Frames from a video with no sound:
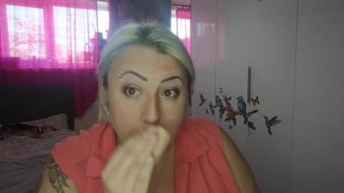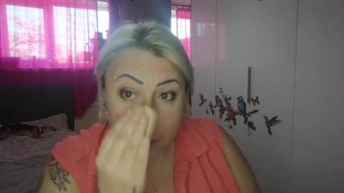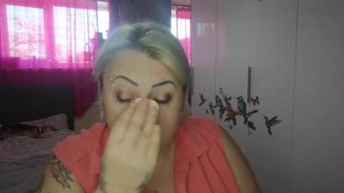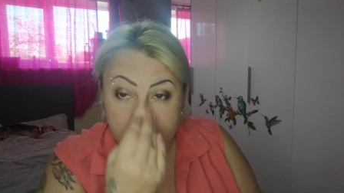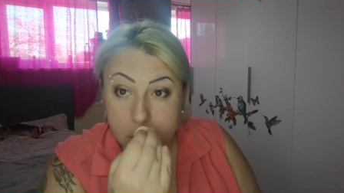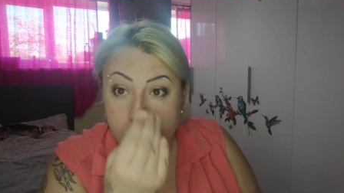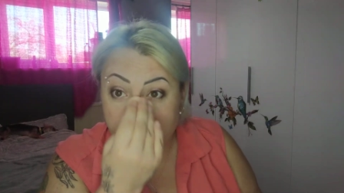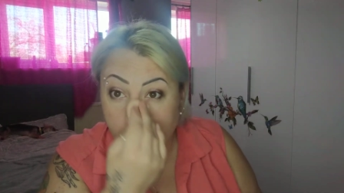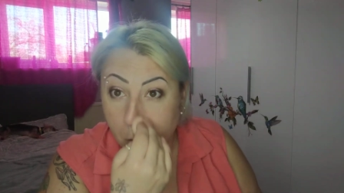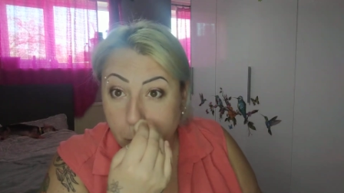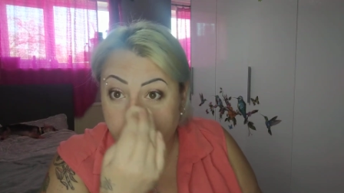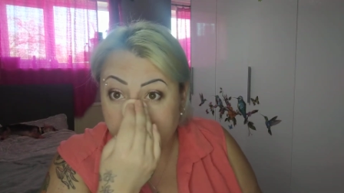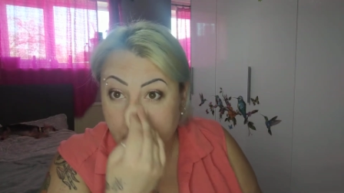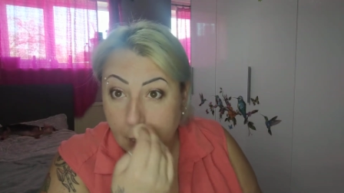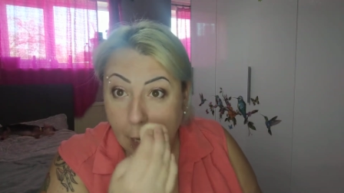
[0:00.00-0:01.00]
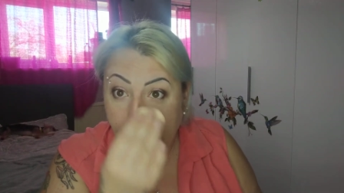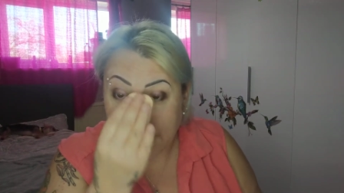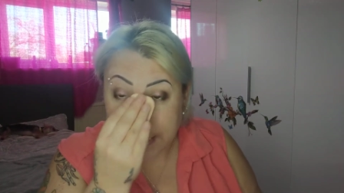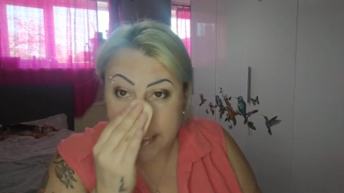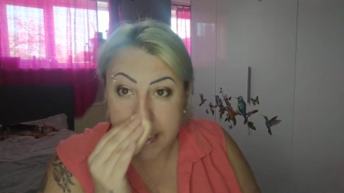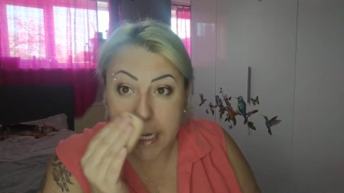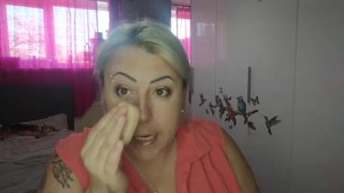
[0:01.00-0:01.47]
Because nobody
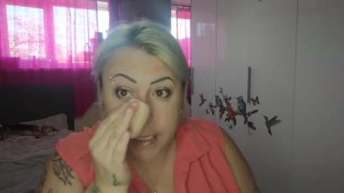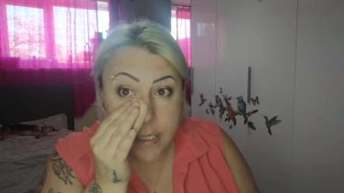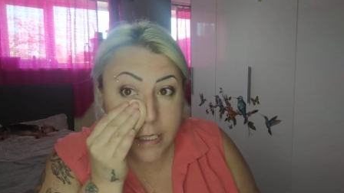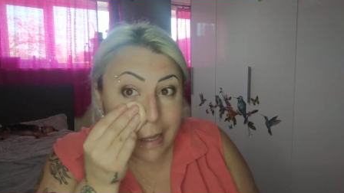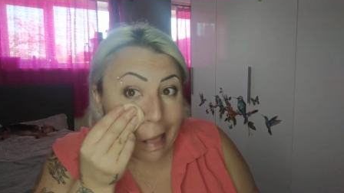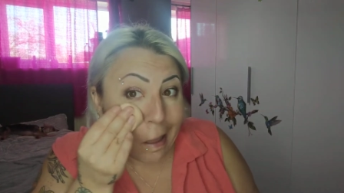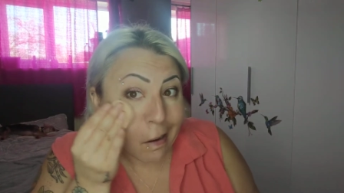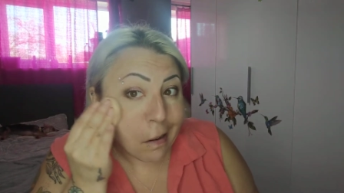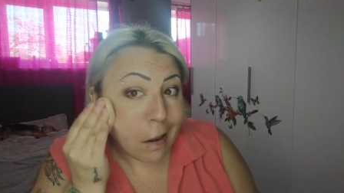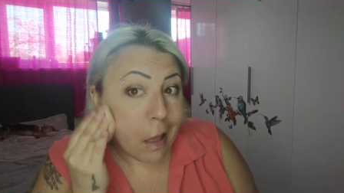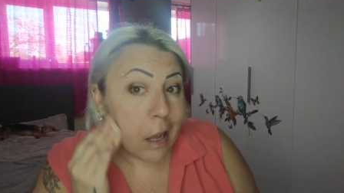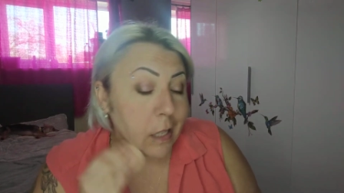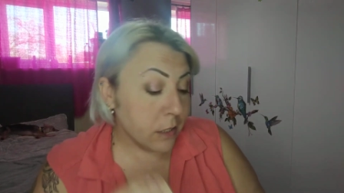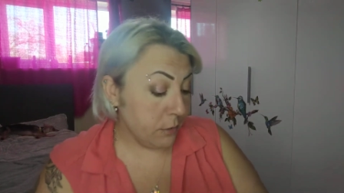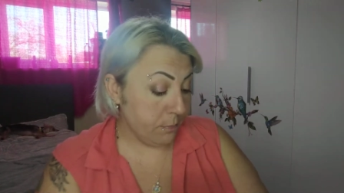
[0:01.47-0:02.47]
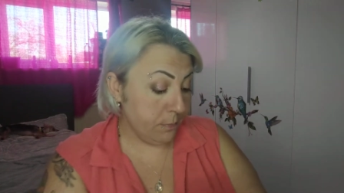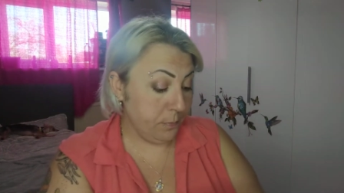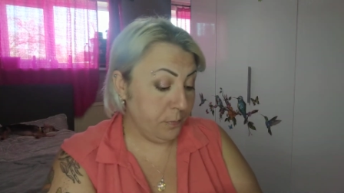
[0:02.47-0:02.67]
likes a slag line.